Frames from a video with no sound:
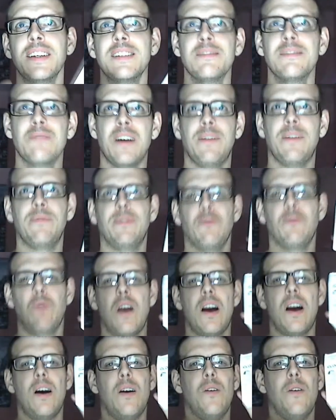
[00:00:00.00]
well,
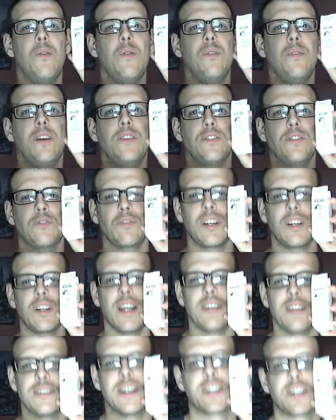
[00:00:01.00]
wow, I just
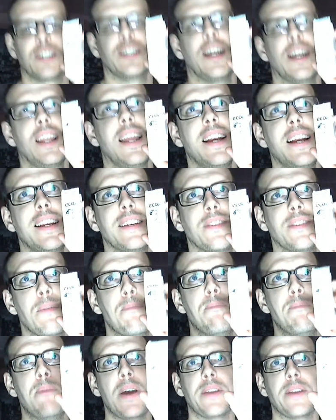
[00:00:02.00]
realised actually that light is a
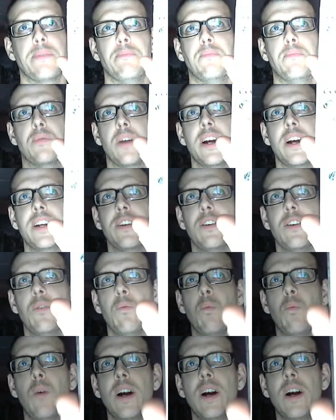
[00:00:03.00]
bit bright
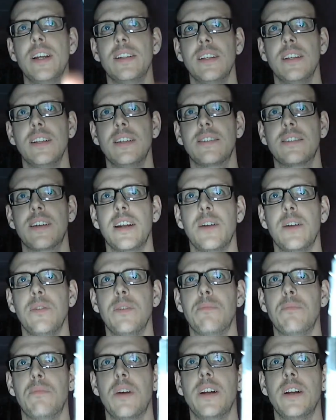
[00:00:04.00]
on white. Let's get out the
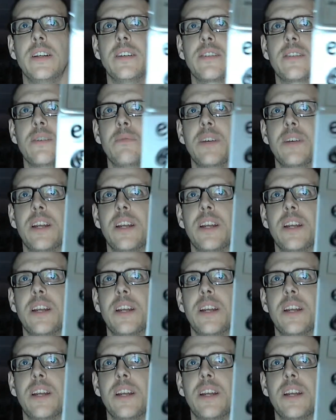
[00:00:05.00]
brightness. Can we get